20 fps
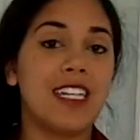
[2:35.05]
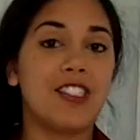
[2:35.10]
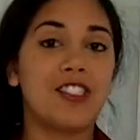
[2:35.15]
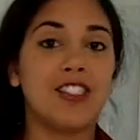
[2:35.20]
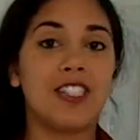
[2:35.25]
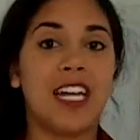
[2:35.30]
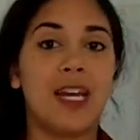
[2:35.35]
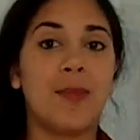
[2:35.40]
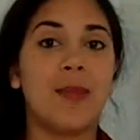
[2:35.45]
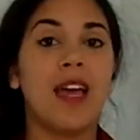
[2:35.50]
nice
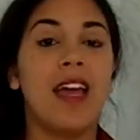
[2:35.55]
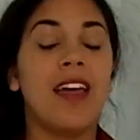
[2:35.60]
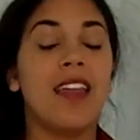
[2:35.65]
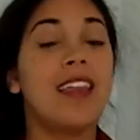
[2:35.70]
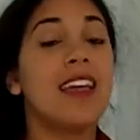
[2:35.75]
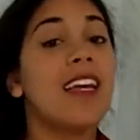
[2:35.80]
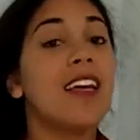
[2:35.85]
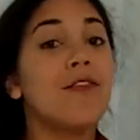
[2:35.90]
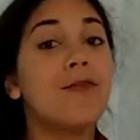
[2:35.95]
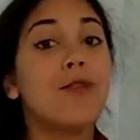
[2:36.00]
shape,
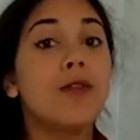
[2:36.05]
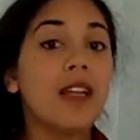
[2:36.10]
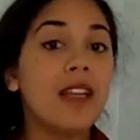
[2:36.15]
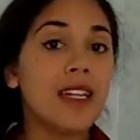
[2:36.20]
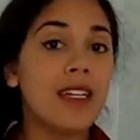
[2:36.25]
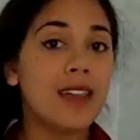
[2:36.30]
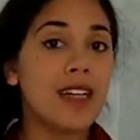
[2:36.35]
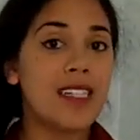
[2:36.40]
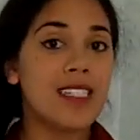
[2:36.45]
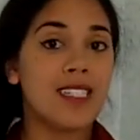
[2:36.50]
they give
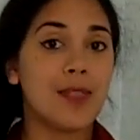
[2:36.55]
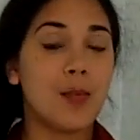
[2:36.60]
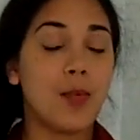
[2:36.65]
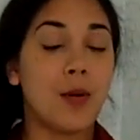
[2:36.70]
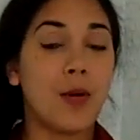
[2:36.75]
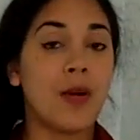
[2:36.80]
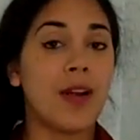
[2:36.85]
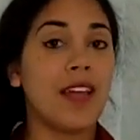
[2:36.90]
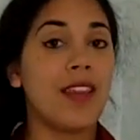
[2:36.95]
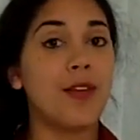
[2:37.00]
really nice
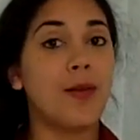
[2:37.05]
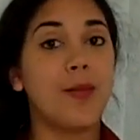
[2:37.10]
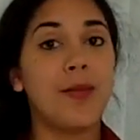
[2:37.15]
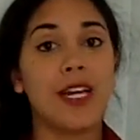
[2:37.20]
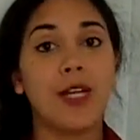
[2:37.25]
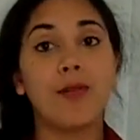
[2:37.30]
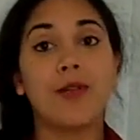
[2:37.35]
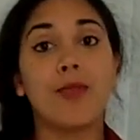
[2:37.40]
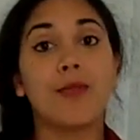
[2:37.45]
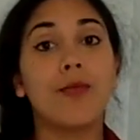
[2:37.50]
support, and they're
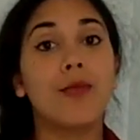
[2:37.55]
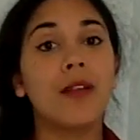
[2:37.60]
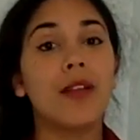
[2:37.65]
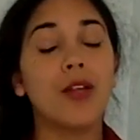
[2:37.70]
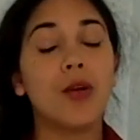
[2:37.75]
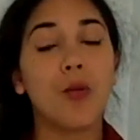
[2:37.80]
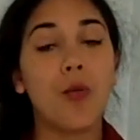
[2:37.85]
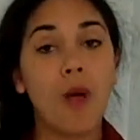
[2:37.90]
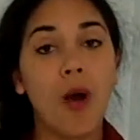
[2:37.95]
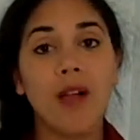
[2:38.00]
made with
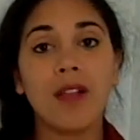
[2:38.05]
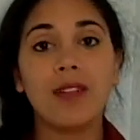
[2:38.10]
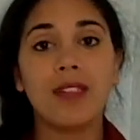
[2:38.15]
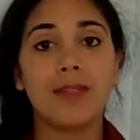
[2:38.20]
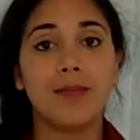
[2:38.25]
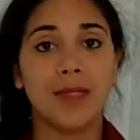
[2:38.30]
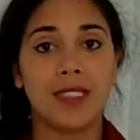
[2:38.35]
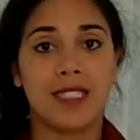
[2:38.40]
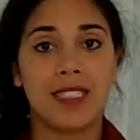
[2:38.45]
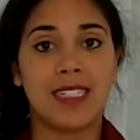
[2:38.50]
really
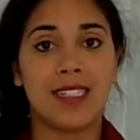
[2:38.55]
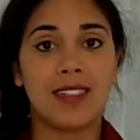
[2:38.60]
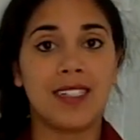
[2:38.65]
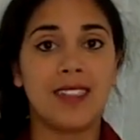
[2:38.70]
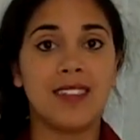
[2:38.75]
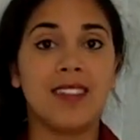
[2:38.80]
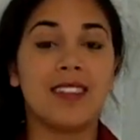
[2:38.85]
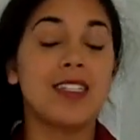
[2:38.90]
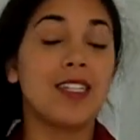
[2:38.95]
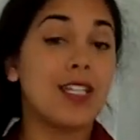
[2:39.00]
quality
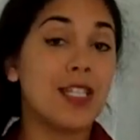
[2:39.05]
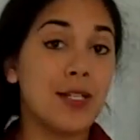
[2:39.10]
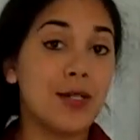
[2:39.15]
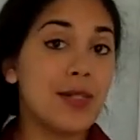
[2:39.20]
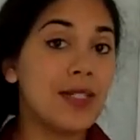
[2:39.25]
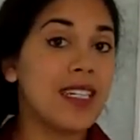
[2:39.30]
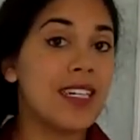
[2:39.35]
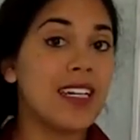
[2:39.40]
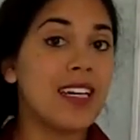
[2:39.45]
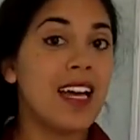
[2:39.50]
materials,
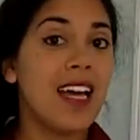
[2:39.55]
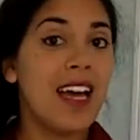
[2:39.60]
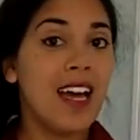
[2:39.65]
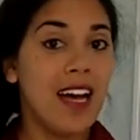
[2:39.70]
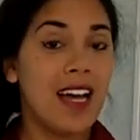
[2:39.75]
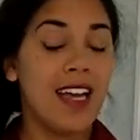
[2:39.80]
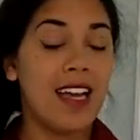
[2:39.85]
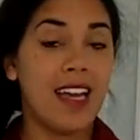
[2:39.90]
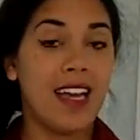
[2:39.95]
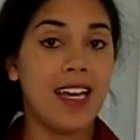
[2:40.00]
including
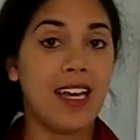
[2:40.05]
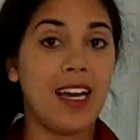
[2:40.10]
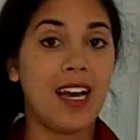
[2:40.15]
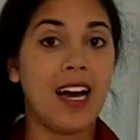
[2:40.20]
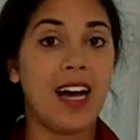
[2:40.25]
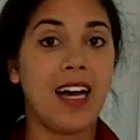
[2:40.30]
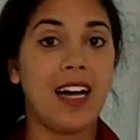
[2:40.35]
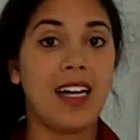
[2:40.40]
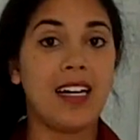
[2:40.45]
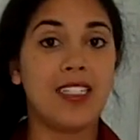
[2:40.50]
a
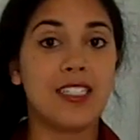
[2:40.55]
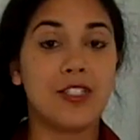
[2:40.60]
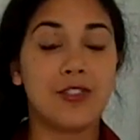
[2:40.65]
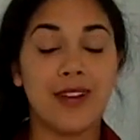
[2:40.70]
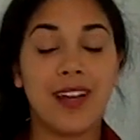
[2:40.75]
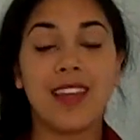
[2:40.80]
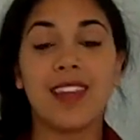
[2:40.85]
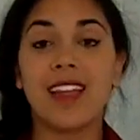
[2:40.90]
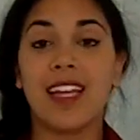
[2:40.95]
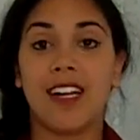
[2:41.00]

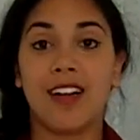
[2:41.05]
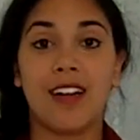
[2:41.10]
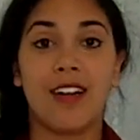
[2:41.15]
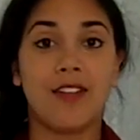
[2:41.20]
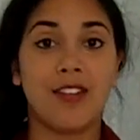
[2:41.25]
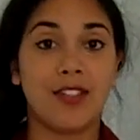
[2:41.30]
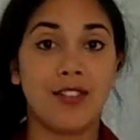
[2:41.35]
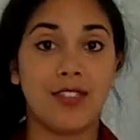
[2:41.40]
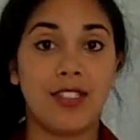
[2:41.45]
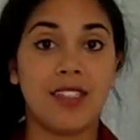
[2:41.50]
strength layer
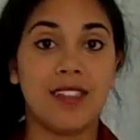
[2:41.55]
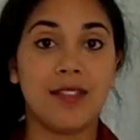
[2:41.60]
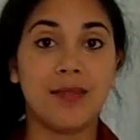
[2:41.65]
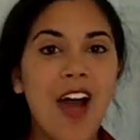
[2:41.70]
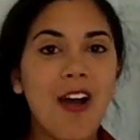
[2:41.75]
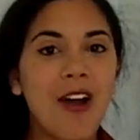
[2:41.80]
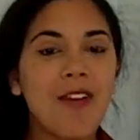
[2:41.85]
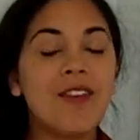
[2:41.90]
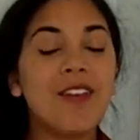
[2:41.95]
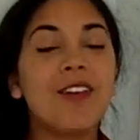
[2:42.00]
of coutil.
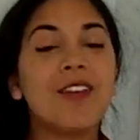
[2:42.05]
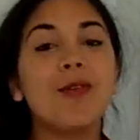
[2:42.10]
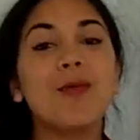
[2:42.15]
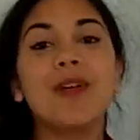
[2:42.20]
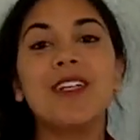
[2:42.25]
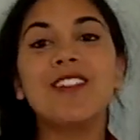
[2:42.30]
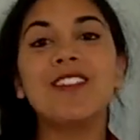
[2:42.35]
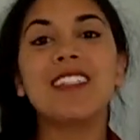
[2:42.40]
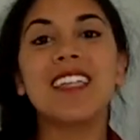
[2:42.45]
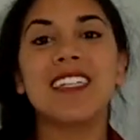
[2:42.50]
However, the
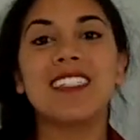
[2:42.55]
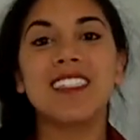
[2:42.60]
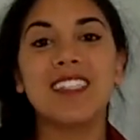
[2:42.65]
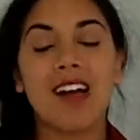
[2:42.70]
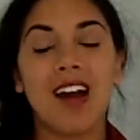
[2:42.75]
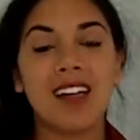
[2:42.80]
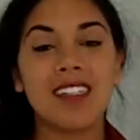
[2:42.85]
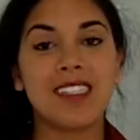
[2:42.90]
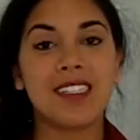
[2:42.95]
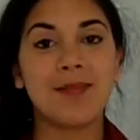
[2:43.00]
winners get to
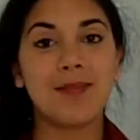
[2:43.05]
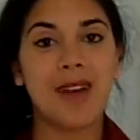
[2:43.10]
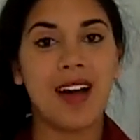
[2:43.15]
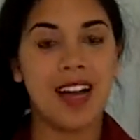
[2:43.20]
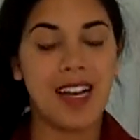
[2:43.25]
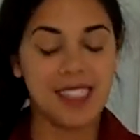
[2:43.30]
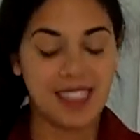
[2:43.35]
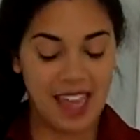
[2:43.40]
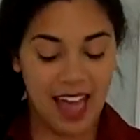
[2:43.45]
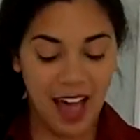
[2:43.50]

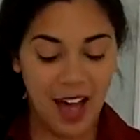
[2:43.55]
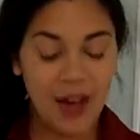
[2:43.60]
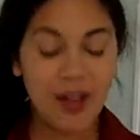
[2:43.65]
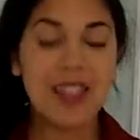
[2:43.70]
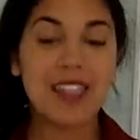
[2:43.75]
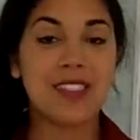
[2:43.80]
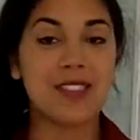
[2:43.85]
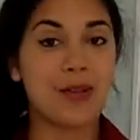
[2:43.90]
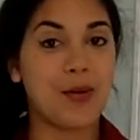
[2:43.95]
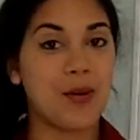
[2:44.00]
customize how
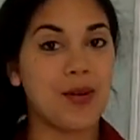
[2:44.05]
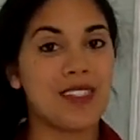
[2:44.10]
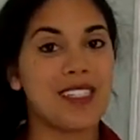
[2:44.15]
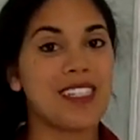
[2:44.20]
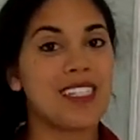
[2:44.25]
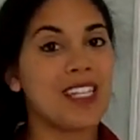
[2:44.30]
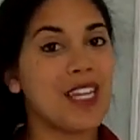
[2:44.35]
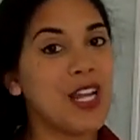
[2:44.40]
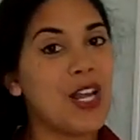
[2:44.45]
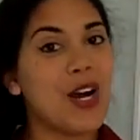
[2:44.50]
these
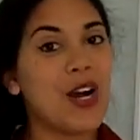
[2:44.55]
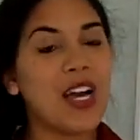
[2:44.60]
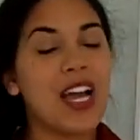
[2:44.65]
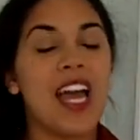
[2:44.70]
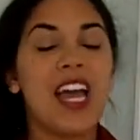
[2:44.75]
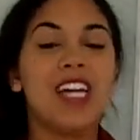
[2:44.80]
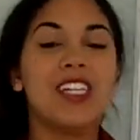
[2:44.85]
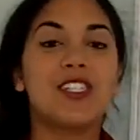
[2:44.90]
corsets look.